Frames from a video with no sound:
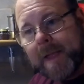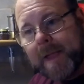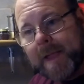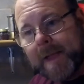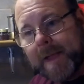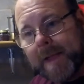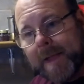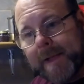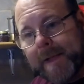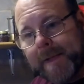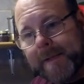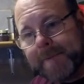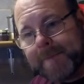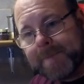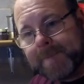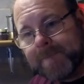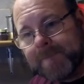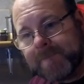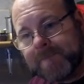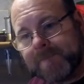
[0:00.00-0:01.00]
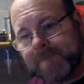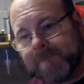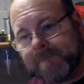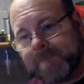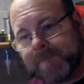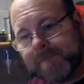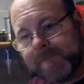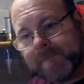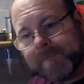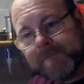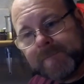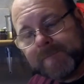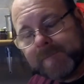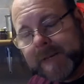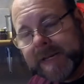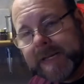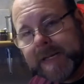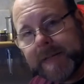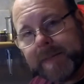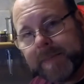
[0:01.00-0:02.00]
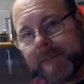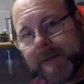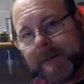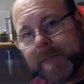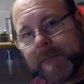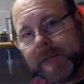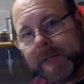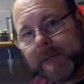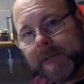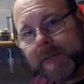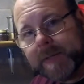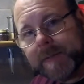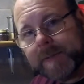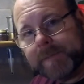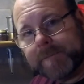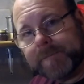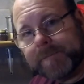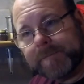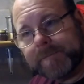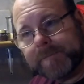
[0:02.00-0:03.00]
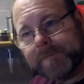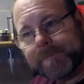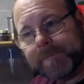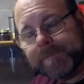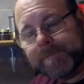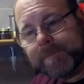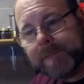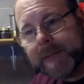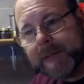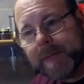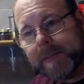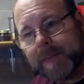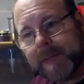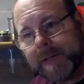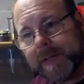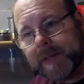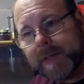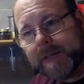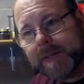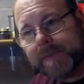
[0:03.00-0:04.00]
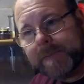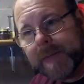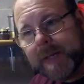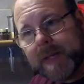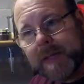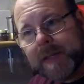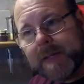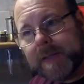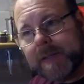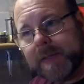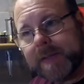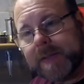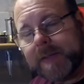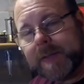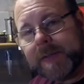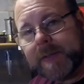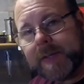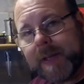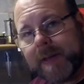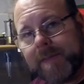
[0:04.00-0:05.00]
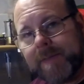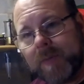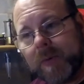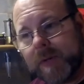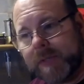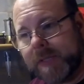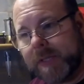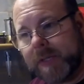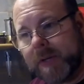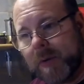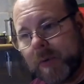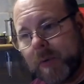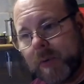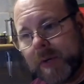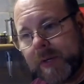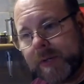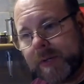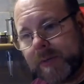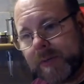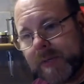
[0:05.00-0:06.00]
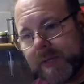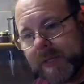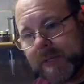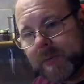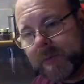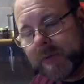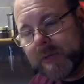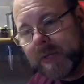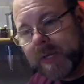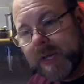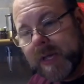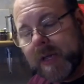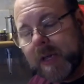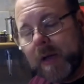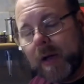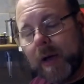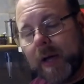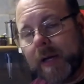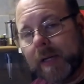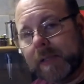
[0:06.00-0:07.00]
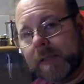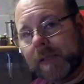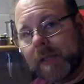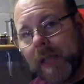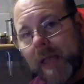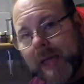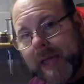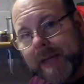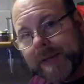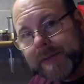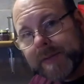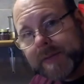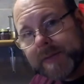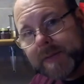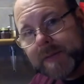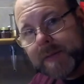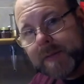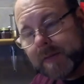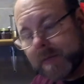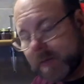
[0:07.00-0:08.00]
Man, it better be good. Better be good. This is a tough one. You don't want to do this one unless